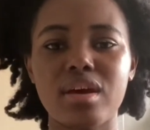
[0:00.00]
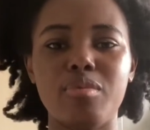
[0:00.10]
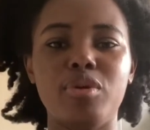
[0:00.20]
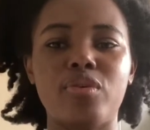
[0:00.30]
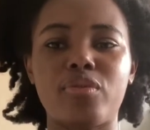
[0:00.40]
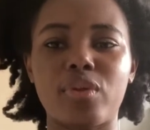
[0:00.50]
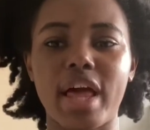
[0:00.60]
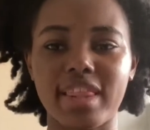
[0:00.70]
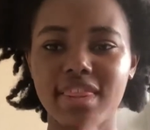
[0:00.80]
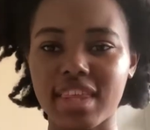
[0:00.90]
beautiful.
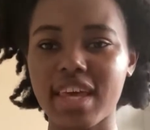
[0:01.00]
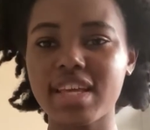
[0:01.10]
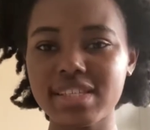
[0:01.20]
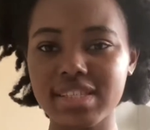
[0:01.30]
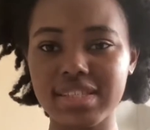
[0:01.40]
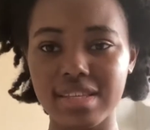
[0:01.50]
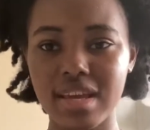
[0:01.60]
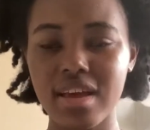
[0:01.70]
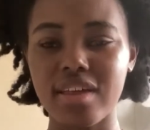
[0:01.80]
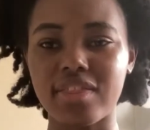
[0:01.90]
Like this
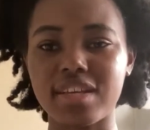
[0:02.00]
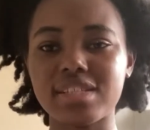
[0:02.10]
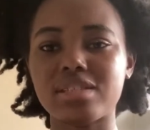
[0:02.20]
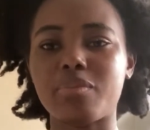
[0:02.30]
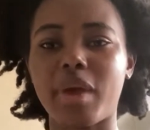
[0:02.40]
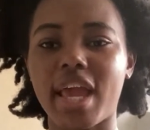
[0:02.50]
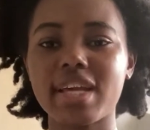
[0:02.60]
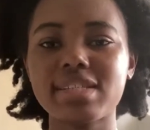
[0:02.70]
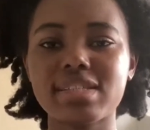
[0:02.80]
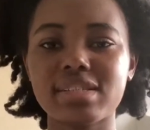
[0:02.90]

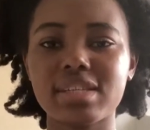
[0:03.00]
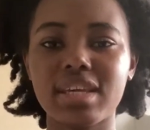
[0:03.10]
space